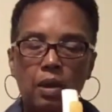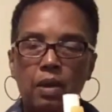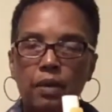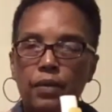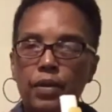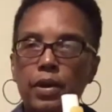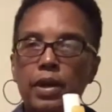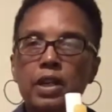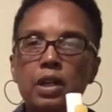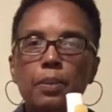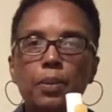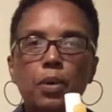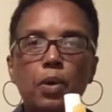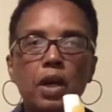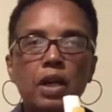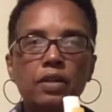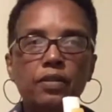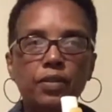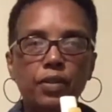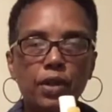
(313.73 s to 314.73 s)
Very
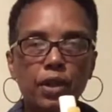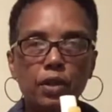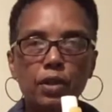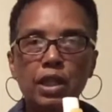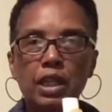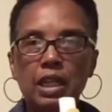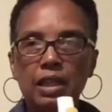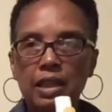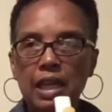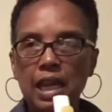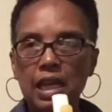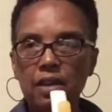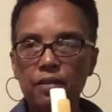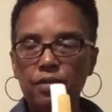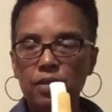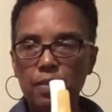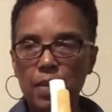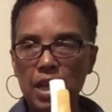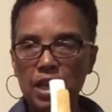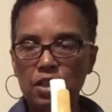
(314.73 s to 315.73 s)
important for you to get that
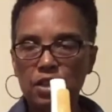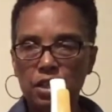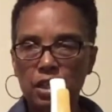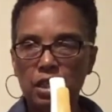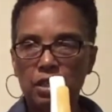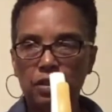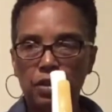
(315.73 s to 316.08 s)
information